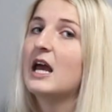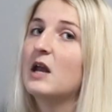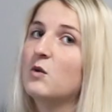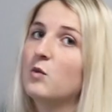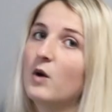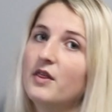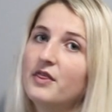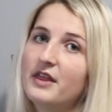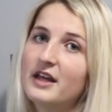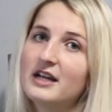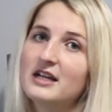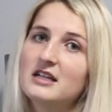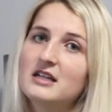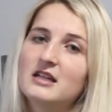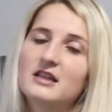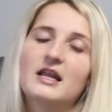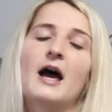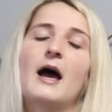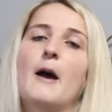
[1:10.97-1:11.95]
And one
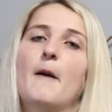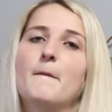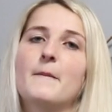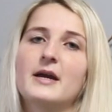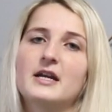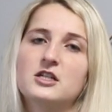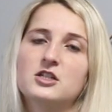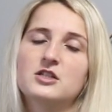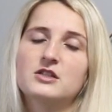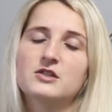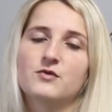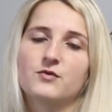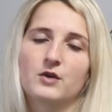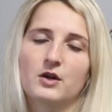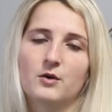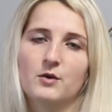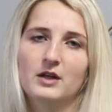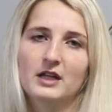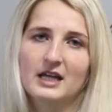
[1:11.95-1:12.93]
thing that patients
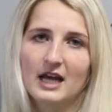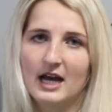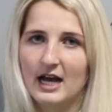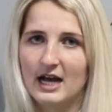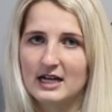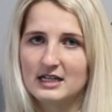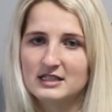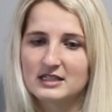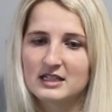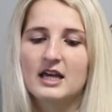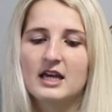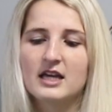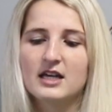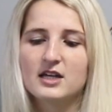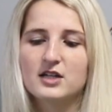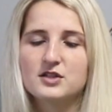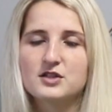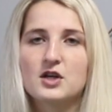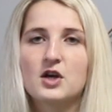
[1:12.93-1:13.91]
frequently ask
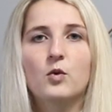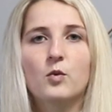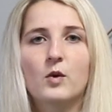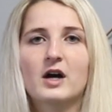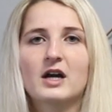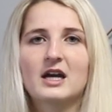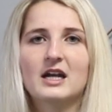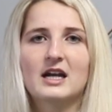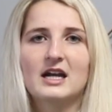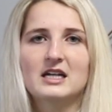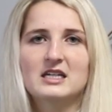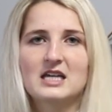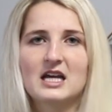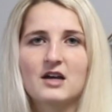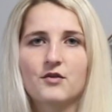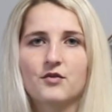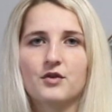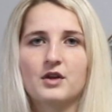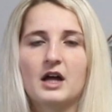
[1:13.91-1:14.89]
is, what can I
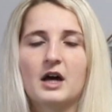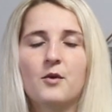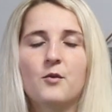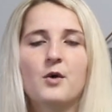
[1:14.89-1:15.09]
take for that?